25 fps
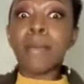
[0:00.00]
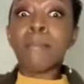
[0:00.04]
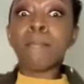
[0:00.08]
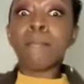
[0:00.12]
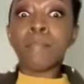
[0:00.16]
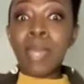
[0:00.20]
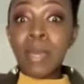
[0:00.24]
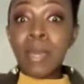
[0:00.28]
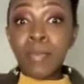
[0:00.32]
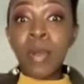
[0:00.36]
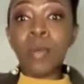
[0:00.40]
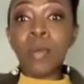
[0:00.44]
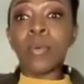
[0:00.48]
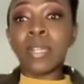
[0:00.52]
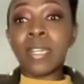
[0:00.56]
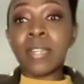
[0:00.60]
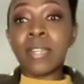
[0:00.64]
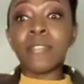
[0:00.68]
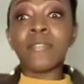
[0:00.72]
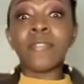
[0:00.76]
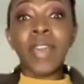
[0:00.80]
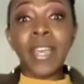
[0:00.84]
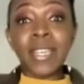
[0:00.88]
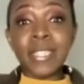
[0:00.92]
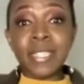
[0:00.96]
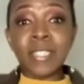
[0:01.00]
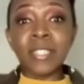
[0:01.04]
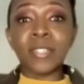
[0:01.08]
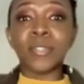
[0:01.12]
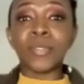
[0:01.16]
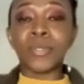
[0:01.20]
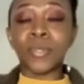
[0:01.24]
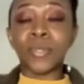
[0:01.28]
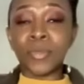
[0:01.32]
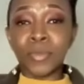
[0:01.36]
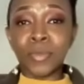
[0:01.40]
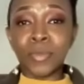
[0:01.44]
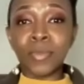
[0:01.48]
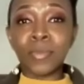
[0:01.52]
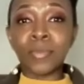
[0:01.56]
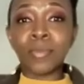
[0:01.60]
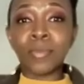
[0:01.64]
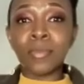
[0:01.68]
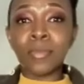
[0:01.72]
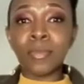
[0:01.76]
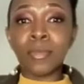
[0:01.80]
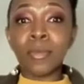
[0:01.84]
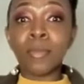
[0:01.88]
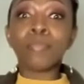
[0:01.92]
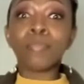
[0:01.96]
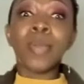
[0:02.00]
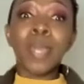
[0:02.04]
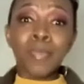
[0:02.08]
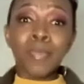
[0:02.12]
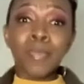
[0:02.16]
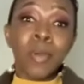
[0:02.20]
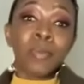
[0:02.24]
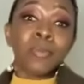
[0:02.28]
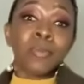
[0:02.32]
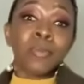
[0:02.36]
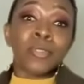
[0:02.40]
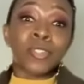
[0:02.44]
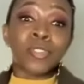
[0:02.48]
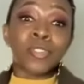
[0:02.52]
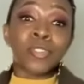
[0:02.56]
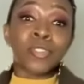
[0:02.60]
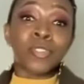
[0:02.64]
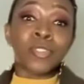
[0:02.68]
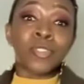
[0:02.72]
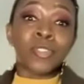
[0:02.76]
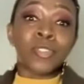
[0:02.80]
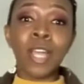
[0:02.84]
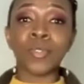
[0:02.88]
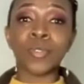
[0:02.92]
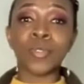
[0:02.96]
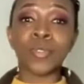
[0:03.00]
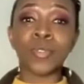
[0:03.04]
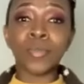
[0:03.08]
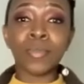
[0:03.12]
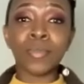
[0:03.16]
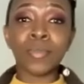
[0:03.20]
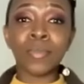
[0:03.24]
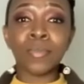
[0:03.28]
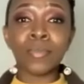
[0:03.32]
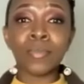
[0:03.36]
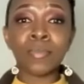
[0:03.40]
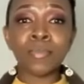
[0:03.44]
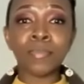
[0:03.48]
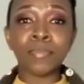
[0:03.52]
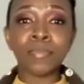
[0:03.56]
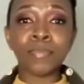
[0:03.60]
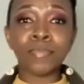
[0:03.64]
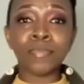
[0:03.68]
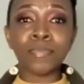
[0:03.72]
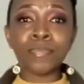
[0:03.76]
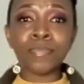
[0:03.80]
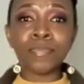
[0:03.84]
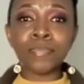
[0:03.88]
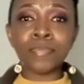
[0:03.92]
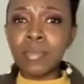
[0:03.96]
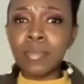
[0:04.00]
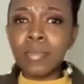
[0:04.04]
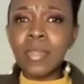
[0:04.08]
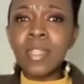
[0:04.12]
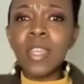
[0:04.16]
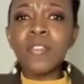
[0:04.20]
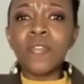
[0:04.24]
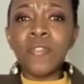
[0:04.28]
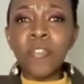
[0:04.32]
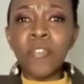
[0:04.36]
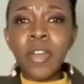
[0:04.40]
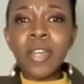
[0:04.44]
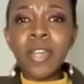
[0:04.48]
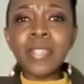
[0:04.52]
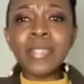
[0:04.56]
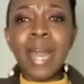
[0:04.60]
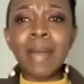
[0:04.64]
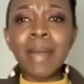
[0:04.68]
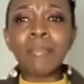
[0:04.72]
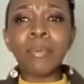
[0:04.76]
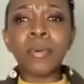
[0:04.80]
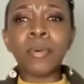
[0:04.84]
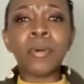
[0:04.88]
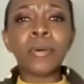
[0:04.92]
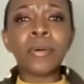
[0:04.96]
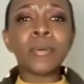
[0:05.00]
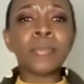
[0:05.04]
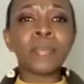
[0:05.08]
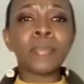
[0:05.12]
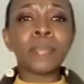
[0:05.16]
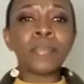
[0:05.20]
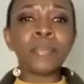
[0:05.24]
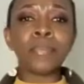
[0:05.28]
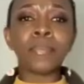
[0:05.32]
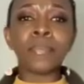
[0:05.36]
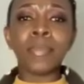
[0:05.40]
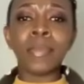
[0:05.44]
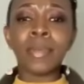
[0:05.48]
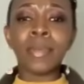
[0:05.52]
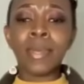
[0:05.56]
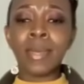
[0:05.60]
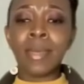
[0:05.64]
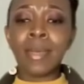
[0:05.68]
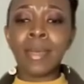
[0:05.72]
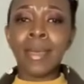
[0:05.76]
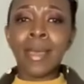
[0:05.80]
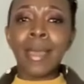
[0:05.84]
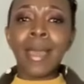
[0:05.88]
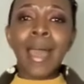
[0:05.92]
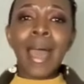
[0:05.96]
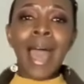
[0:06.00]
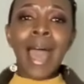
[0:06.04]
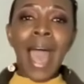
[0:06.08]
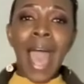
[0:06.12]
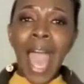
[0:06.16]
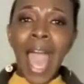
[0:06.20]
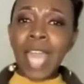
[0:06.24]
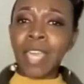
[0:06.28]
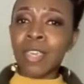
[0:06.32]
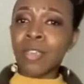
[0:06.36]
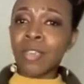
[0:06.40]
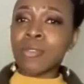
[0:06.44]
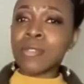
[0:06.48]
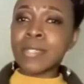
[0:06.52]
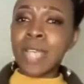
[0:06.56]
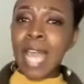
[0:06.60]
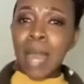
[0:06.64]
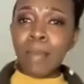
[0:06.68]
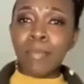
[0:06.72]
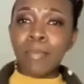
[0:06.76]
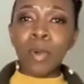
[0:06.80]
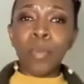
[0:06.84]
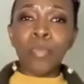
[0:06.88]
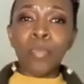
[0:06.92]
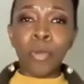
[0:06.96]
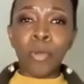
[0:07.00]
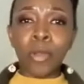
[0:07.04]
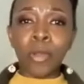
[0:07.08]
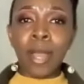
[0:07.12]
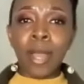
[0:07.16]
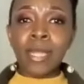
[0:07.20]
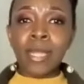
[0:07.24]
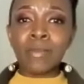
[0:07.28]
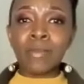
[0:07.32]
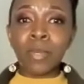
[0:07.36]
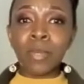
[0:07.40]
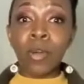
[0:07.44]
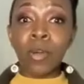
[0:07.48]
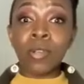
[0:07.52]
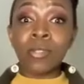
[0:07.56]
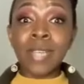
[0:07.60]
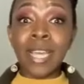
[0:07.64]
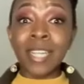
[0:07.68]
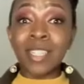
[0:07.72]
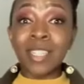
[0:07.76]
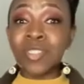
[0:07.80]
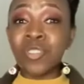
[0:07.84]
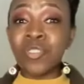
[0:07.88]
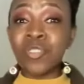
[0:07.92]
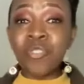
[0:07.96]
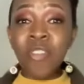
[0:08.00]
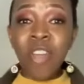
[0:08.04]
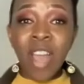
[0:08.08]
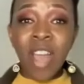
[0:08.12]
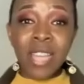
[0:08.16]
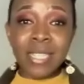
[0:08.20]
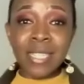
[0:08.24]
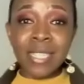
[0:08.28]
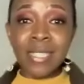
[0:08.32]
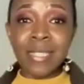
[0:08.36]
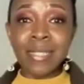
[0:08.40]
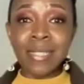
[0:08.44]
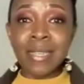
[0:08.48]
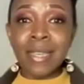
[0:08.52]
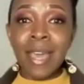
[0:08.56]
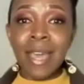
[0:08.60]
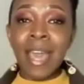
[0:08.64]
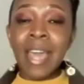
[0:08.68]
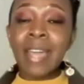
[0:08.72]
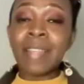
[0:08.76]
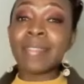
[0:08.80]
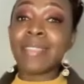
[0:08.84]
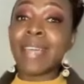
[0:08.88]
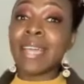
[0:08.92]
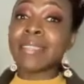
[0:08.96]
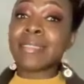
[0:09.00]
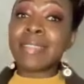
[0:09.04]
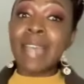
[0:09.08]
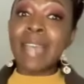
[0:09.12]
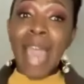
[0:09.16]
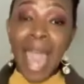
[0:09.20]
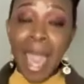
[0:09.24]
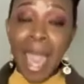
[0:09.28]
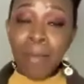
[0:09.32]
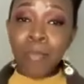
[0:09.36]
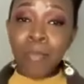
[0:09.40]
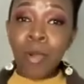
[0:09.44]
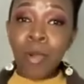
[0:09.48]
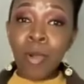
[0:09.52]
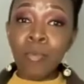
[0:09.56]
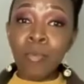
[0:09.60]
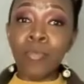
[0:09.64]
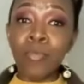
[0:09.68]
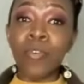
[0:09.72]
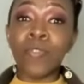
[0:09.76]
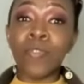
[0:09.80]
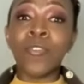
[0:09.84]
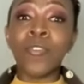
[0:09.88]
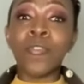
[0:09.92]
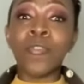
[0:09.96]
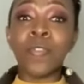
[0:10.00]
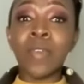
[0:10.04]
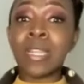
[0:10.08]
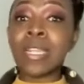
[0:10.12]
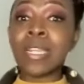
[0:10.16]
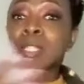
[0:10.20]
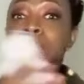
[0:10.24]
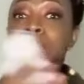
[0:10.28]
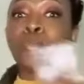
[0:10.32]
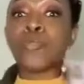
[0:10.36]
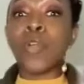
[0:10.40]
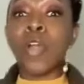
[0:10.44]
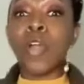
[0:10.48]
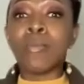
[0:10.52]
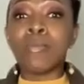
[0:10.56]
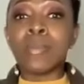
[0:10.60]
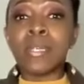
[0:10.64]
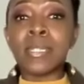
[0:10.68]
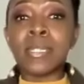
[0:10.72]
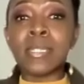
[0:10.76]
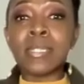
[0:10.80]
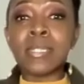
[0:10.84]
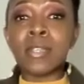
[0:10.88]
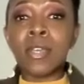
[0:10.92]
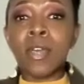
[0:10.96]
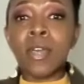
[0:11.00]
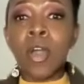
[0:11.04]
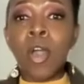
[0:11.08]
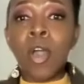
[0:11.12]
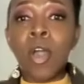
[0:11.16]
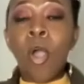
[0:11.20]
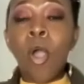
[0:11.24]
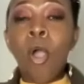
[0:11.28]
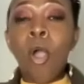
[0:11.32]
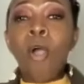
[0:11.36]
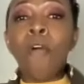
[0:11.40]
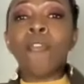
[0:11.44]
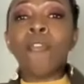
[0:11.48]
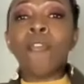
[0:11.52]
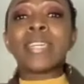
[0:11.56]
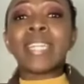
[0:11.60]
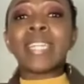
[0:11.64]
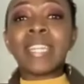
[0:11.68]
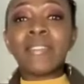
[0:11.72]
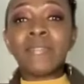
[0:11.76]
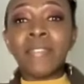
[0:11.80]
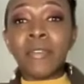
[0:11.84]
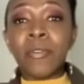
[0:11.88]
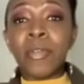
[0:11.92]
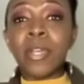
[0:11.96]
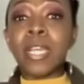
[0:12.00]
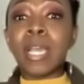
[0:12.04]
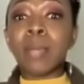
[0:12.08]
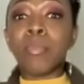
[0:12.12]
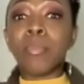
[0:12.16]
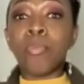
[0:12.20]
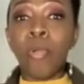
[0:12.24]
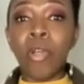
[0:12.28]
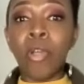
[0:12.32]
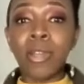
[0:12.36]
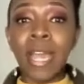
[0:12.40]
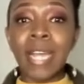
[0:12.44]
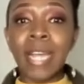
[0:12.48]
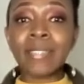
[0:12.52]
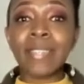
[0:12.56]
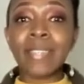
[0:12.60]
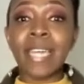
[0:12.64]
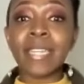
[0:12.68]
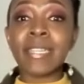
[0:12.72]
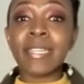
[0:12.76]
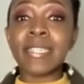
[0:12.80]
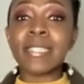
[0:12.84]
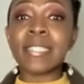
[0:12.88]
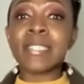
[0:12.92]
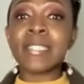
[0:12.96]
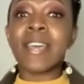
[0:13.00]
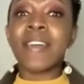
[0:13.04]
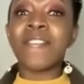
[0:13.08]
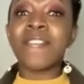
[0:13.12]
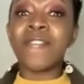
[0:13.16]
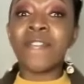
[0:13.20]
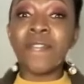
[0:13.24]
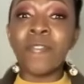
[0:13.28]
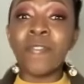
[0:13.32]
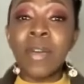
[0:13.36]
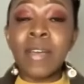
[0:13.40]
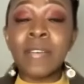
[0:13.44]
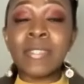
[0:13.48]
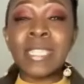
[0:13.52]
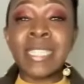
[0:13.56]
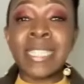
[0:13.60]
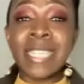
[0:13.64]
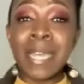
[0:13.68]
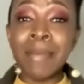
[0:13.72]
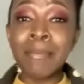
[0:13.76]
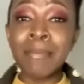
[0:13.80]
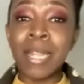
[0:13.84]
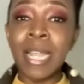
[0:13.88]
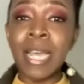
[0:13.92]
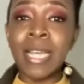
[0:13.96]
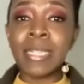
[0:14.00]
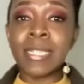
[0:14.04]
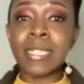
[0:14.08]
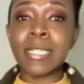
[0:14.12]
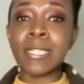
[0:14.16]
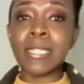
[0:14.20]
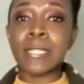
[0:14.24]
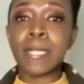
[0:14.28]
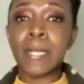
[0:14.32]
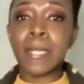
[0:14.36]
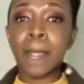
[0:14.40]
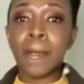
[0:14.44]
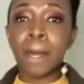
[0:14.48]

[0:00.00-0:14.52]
people will invest in you. People will trust you. For example, I use Apple products because I trust that Apple will fulfill its promise of delivering a product that is seamless,